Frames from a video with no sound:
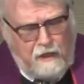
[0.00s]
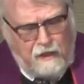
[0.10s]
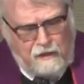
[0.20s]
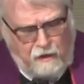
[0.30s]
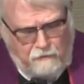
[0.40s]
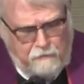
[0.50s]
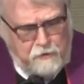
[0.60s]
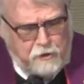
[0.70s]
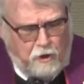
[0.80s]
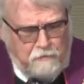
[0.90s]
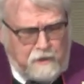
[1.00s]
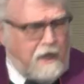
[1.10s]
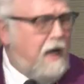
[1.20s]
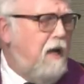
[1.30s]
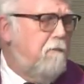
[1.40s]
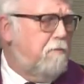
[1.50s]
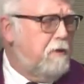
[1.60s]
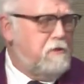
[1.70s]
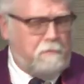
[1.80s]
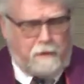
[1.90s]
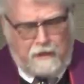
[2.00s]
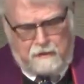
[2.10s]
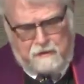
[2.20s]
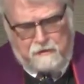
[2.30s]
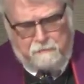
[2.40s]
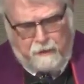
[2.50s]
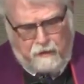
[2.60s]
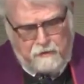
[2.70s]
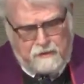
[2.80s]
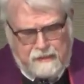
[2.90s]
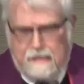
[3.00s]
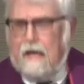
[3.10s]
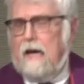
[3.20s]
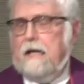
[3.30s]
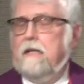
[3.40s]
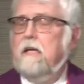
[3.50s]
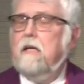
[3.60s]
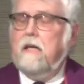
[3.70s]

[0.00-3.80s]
a love which overcame principalities and powers, he died